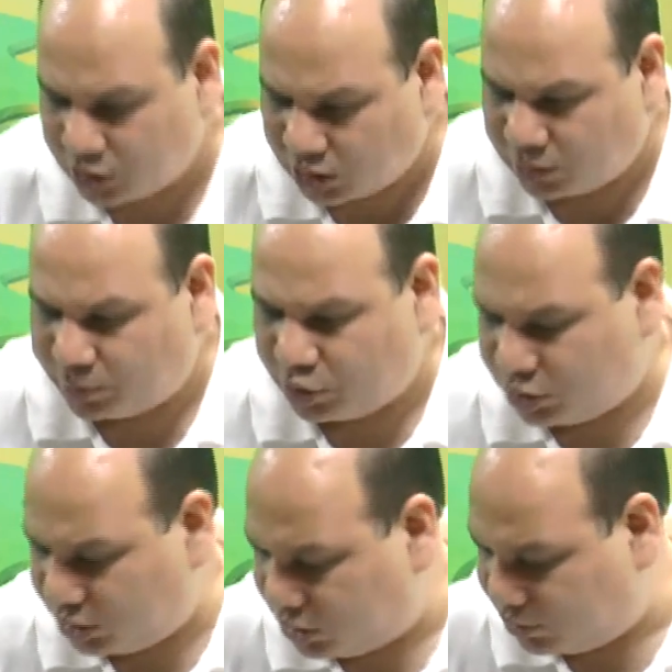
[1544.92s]

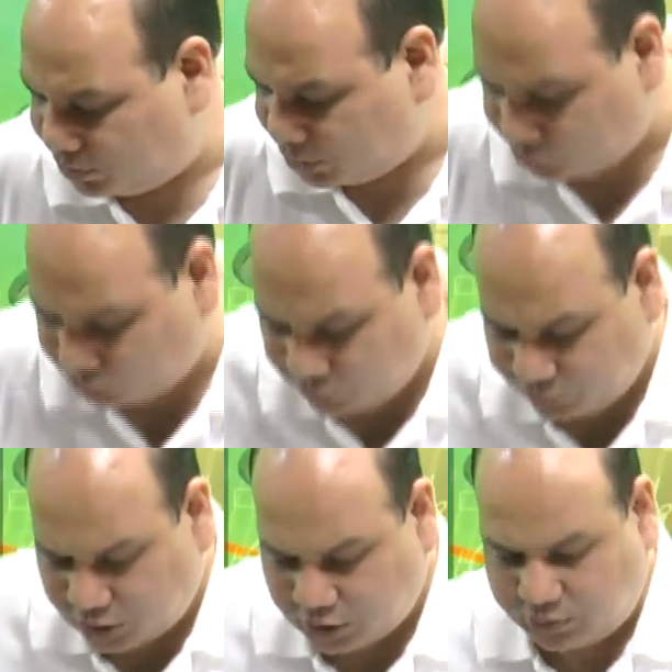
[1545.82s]
upon EPS of
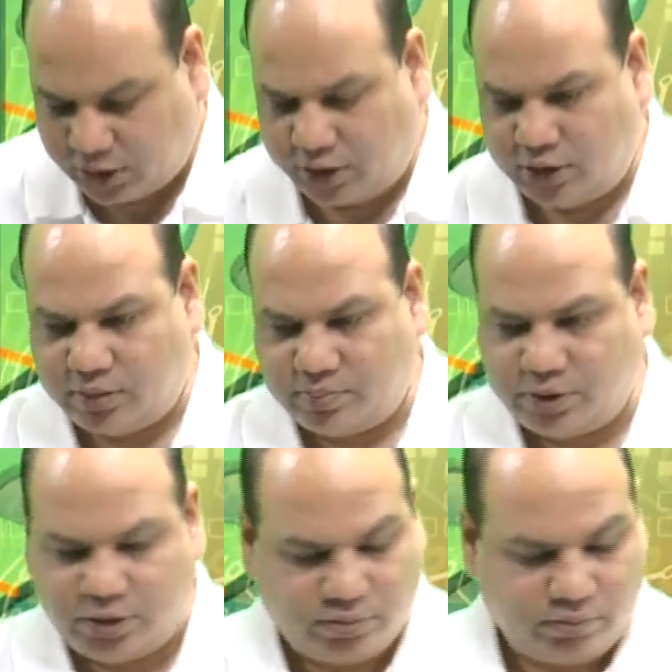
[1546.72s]
acquiring
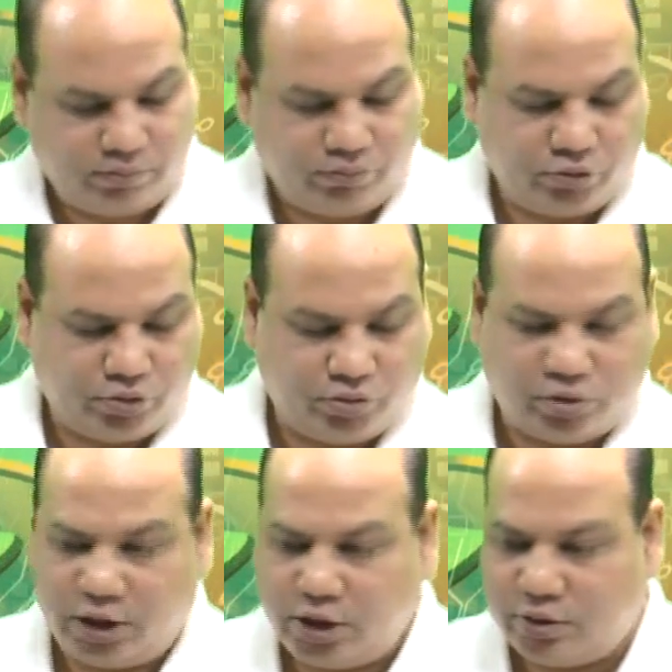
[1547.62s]
company. So
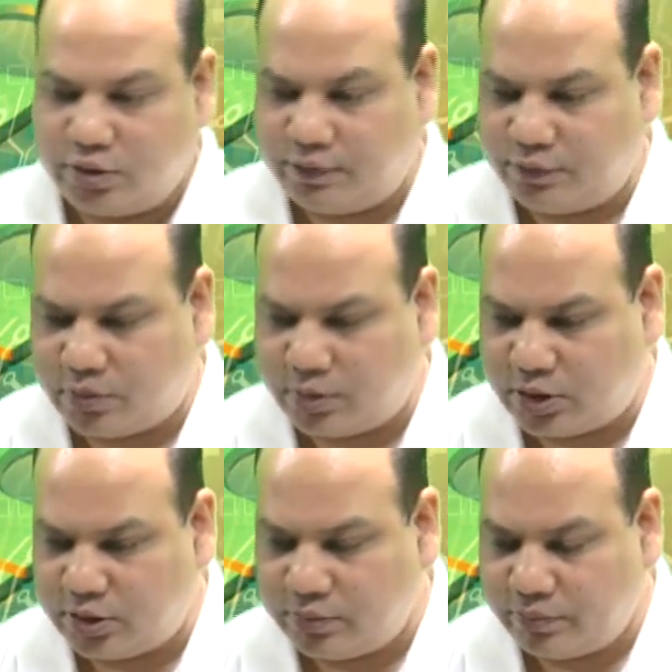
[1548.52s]
write down the
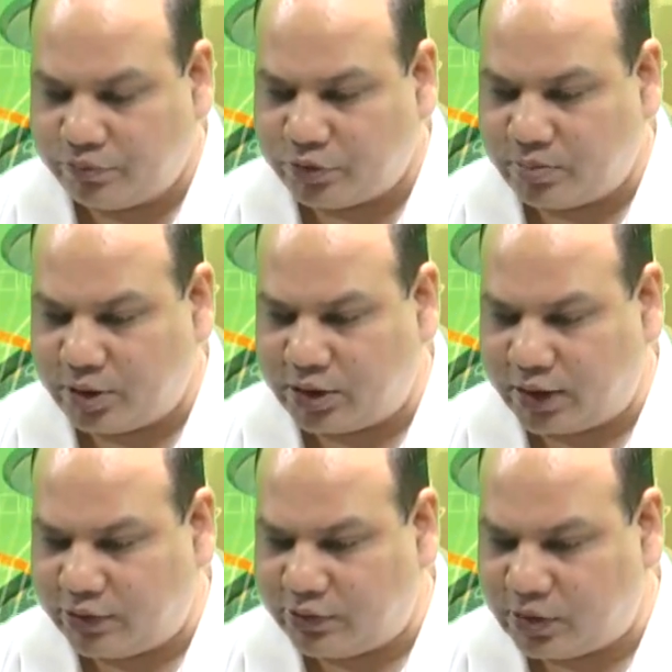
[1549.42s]
formula, but
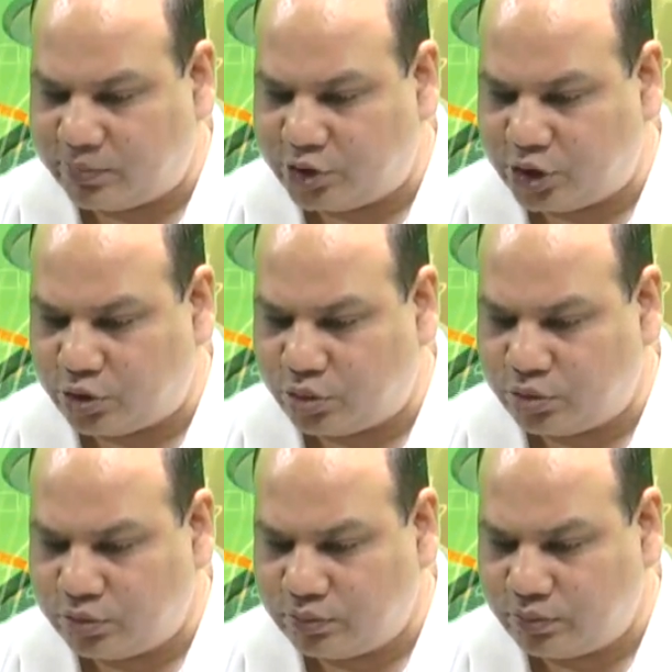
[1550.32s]
that is subject to